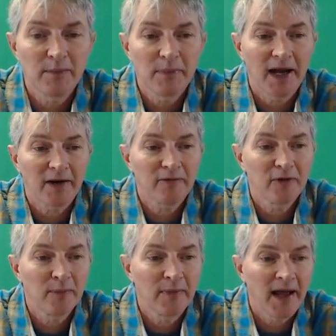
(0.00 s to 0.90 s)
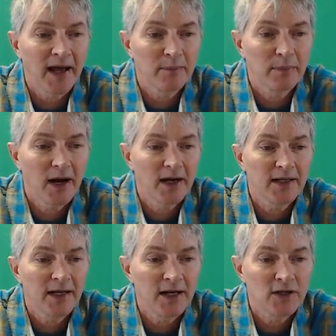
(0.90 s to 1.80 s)
back from that
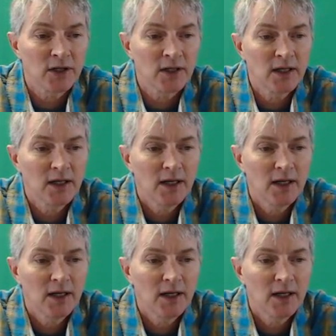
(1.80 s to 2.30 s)
bonding agent.